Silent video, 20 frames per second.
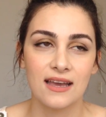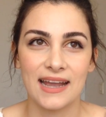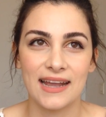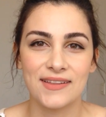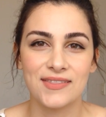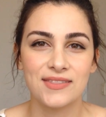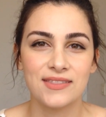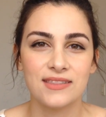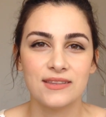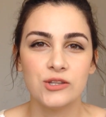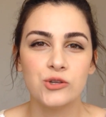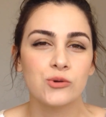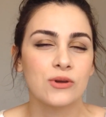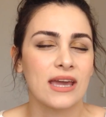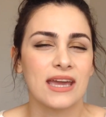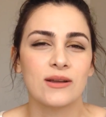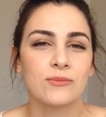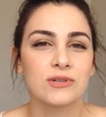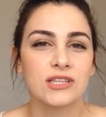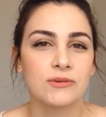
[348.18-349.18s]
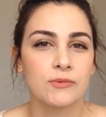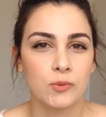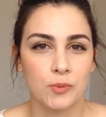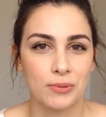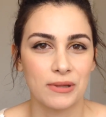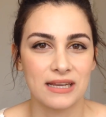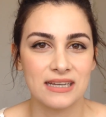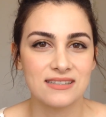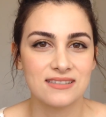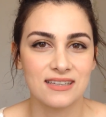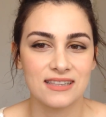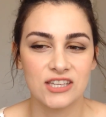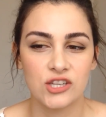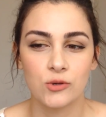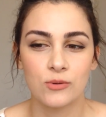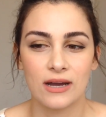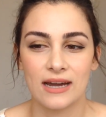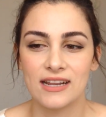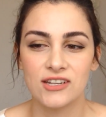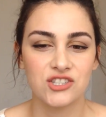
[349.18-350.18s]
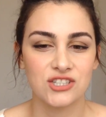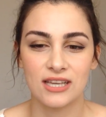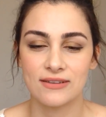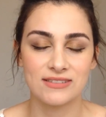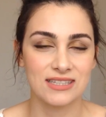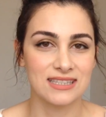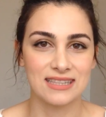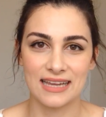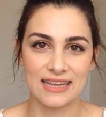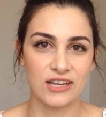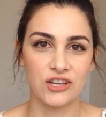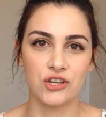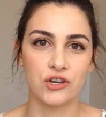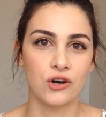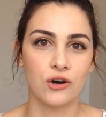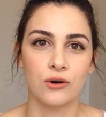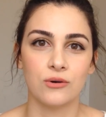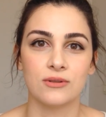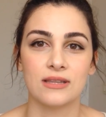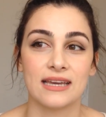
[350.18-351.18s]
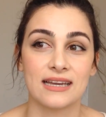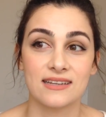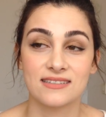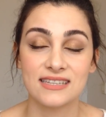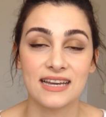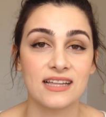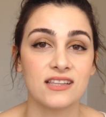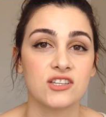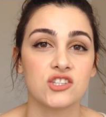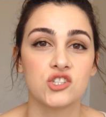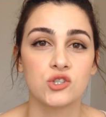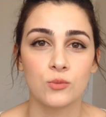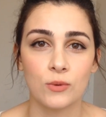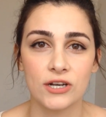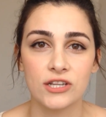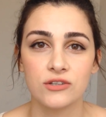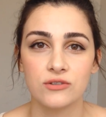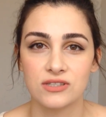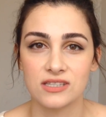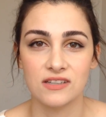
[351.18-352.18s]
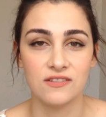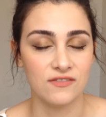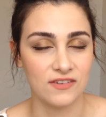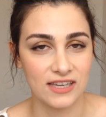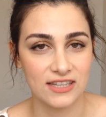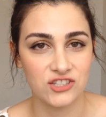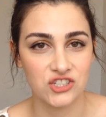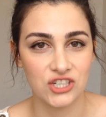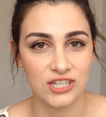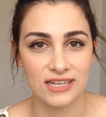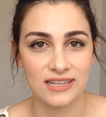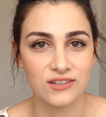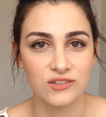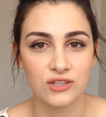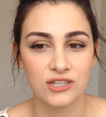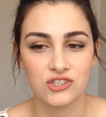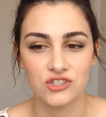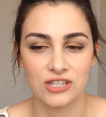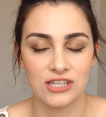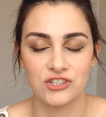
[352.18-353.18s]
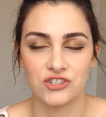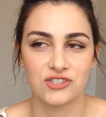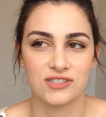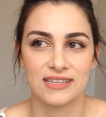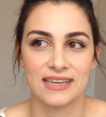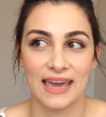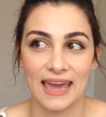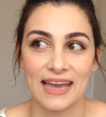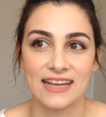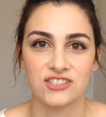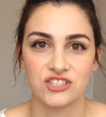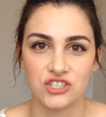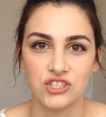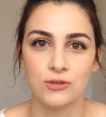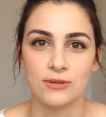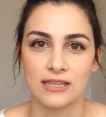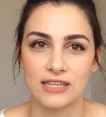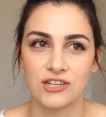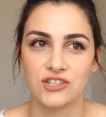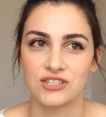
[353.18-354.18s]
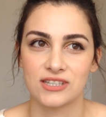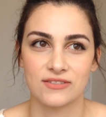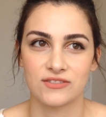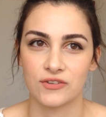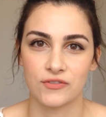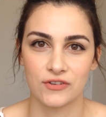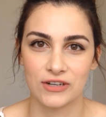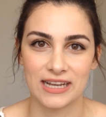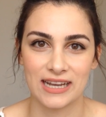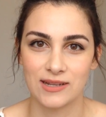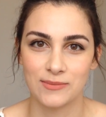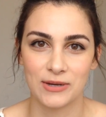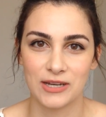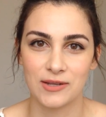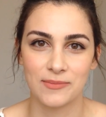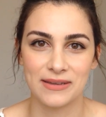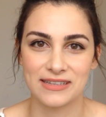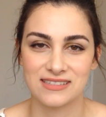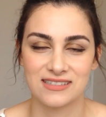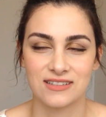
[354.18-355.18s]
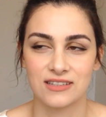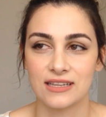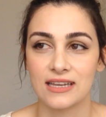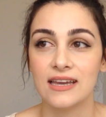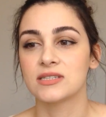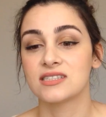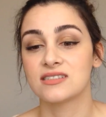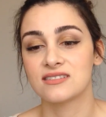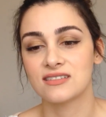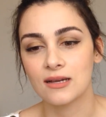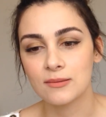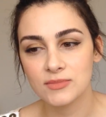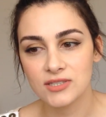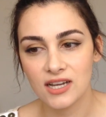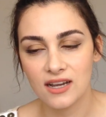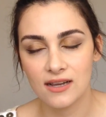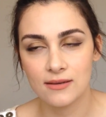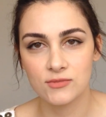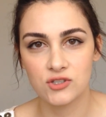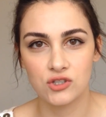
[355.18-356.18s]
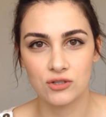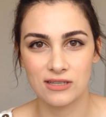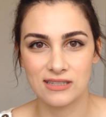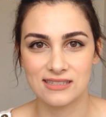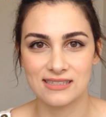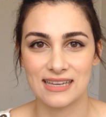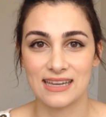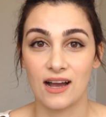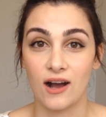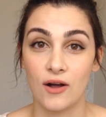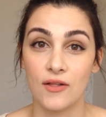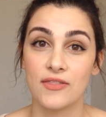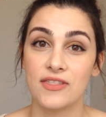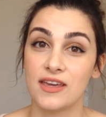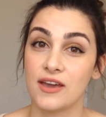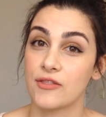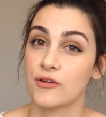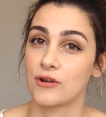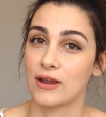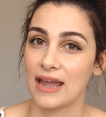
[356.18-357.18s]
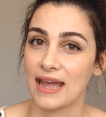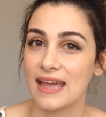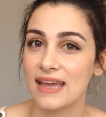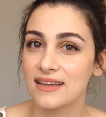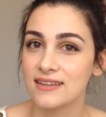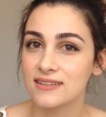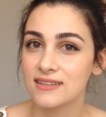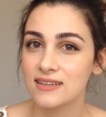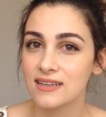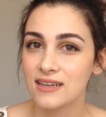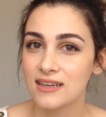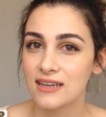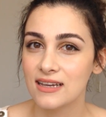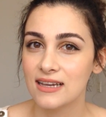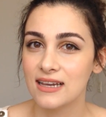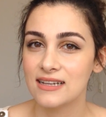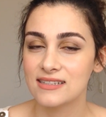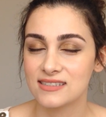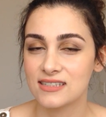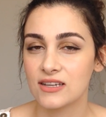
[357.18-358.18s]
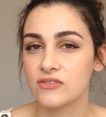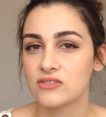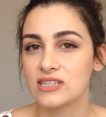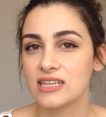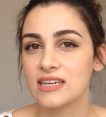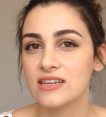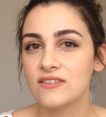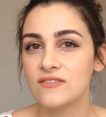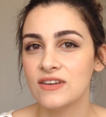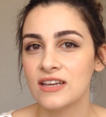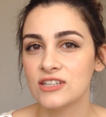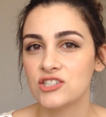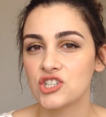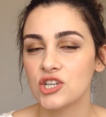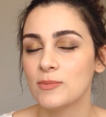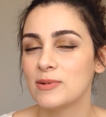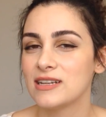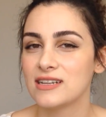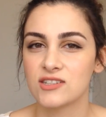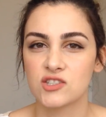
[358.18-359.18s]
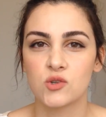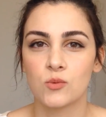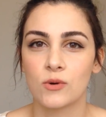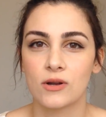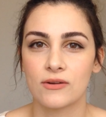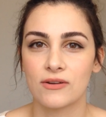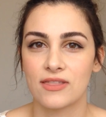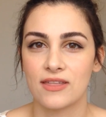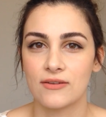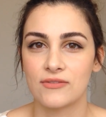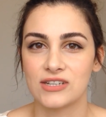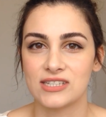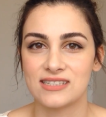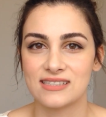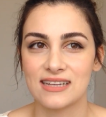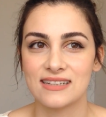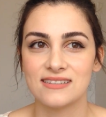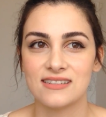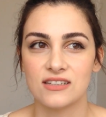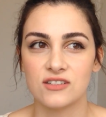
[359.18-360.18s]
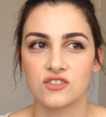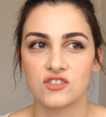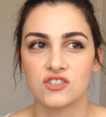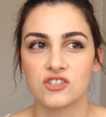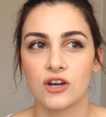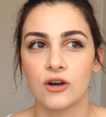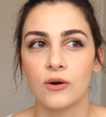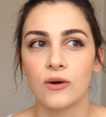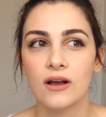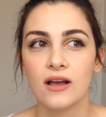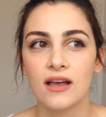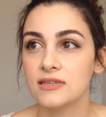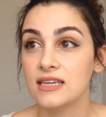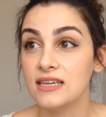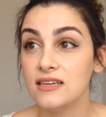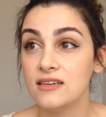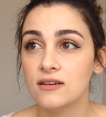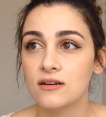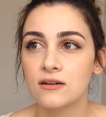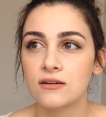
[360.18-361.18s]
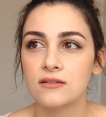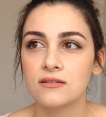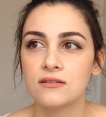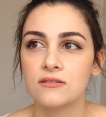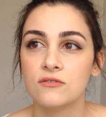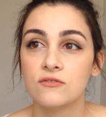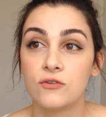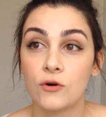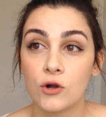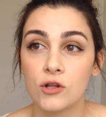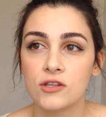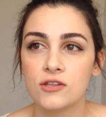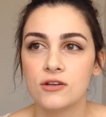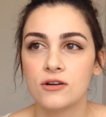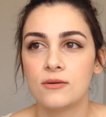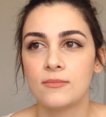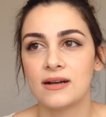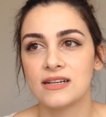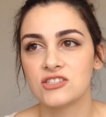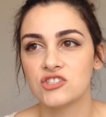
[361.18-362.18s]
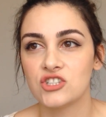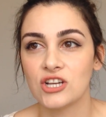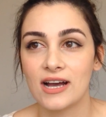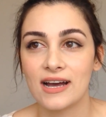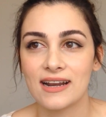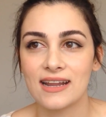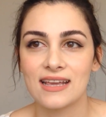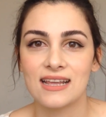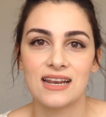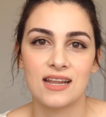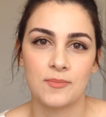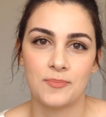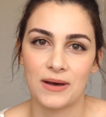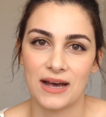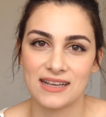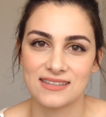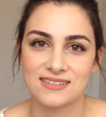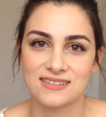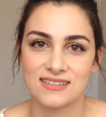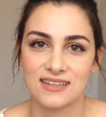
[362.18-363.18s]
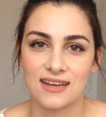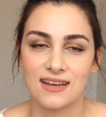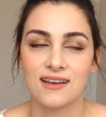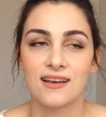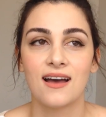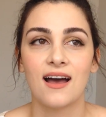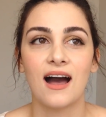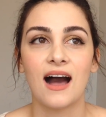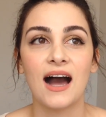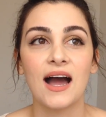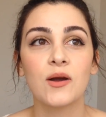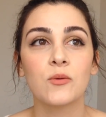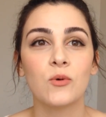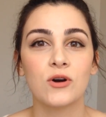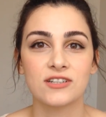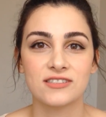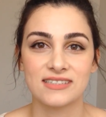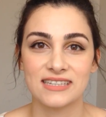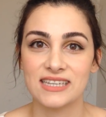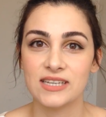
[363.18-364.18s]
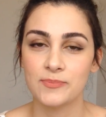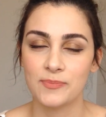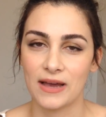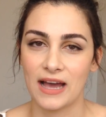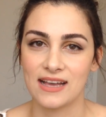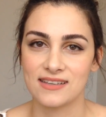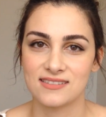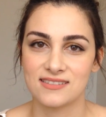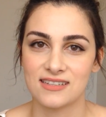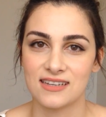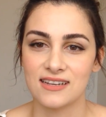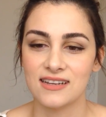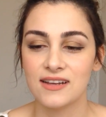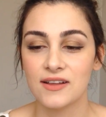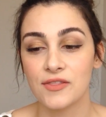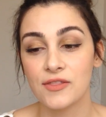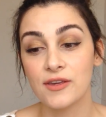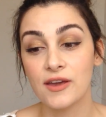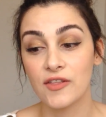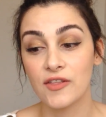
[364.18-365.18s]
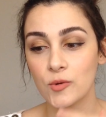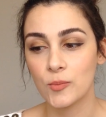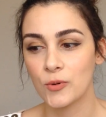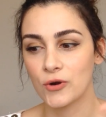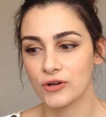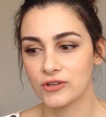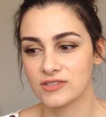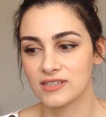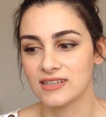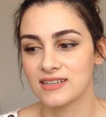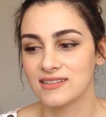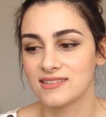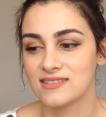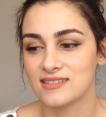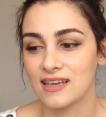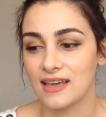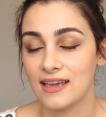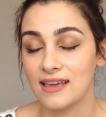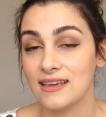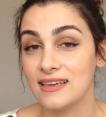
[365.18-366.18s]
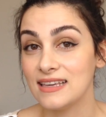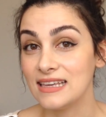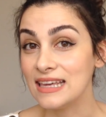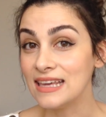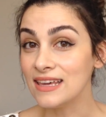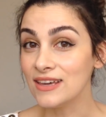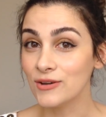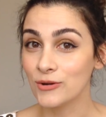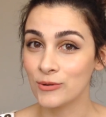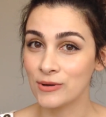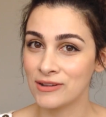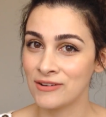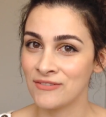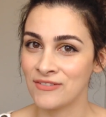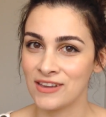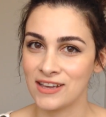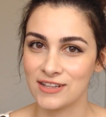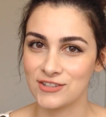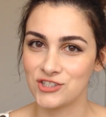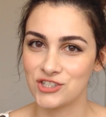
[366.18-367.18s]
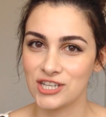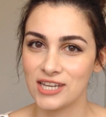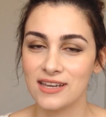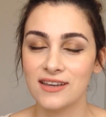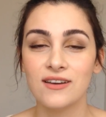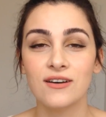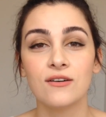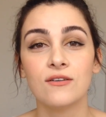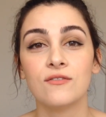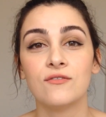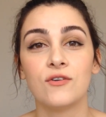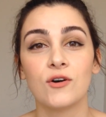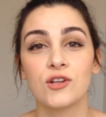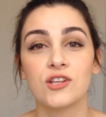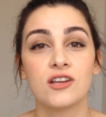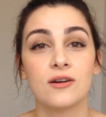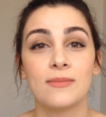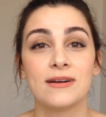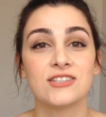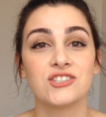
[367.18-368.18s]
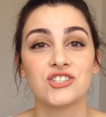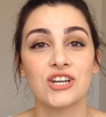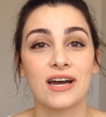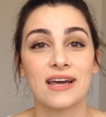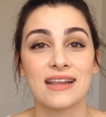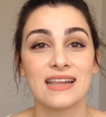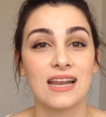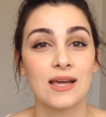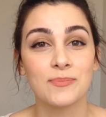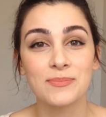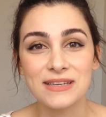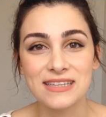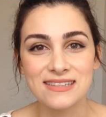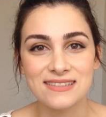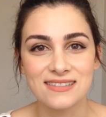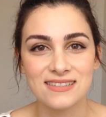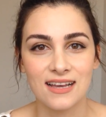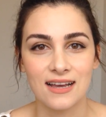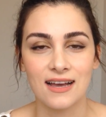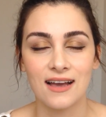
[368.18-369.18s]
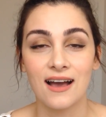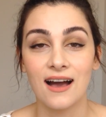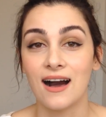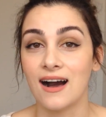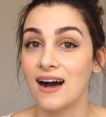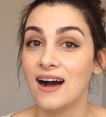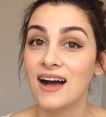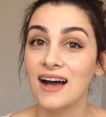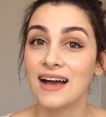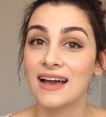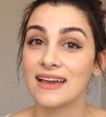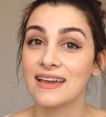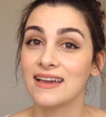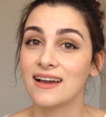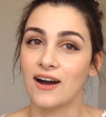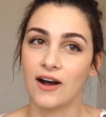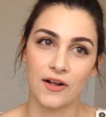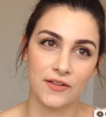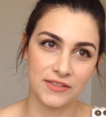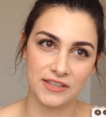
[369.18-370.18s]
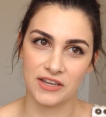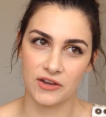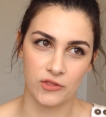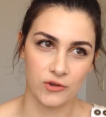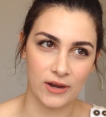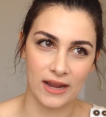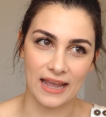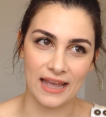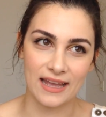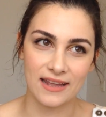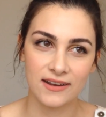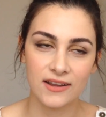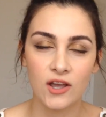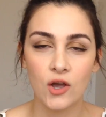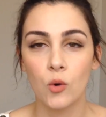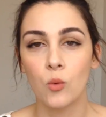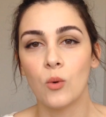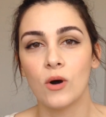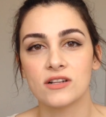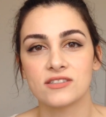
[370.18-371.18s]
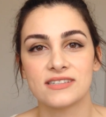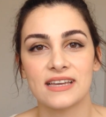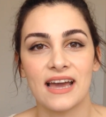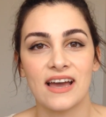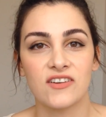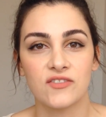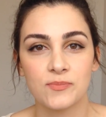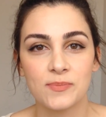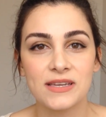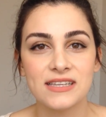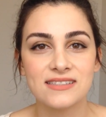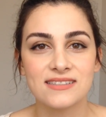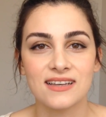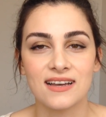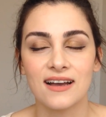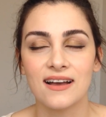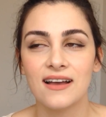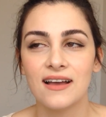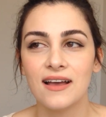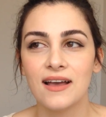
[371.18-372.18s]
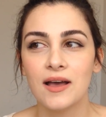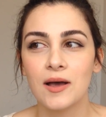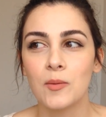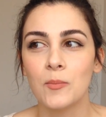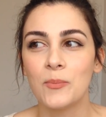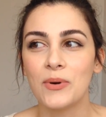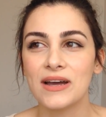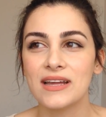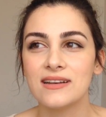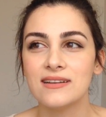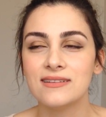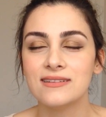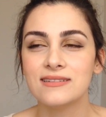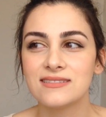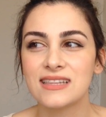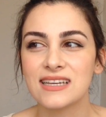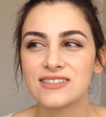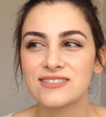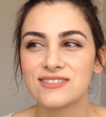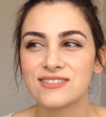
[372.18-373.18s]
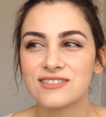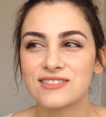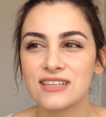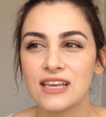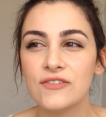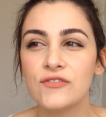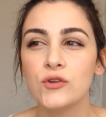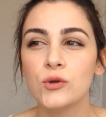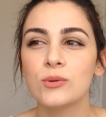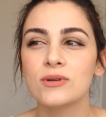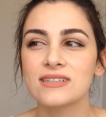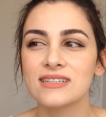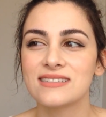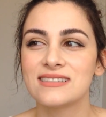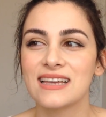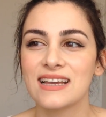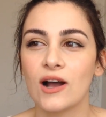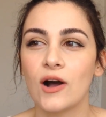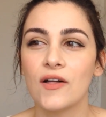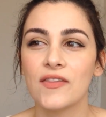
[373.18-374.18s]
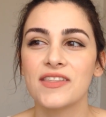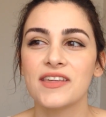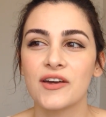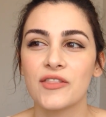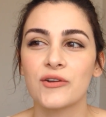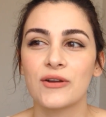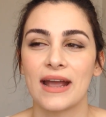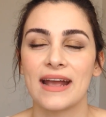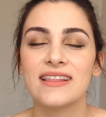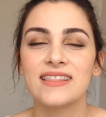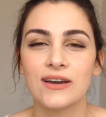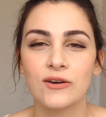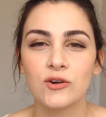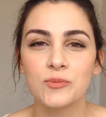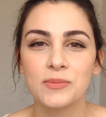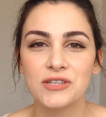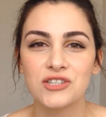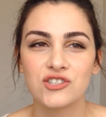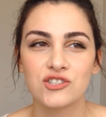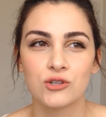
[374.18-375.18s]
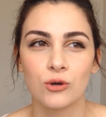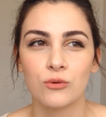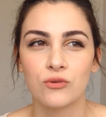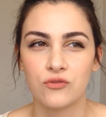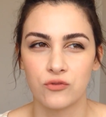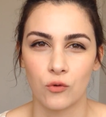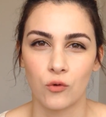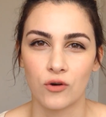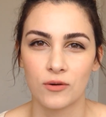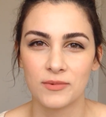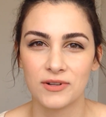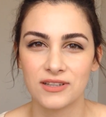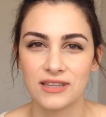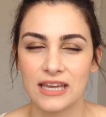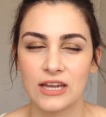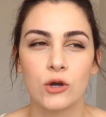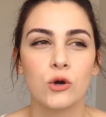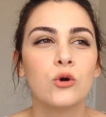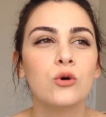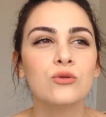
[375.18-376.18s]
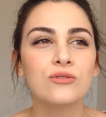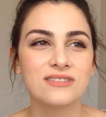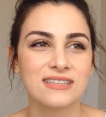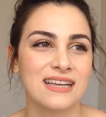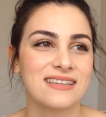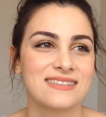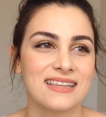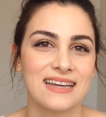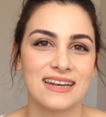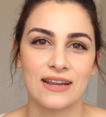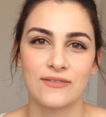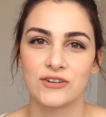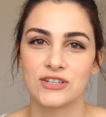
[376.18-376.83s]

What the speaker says: and you can't really replace it. Like, you kind of just have to let it go. Like, Italians who want to use invece in English, they just can't do it. They just have to forget about it, basically. Sometimes you can say on the other hand instead of saying invece, but it doesn't work with every sentence. So, io voglio mangiare la pasta. I want to eat pasta. The person can say, io invece voglio mangiare la pizza. I, on the other hand, want to have pizza. But that's, if you were to say on the other hand, that would be so formal. Like, who says that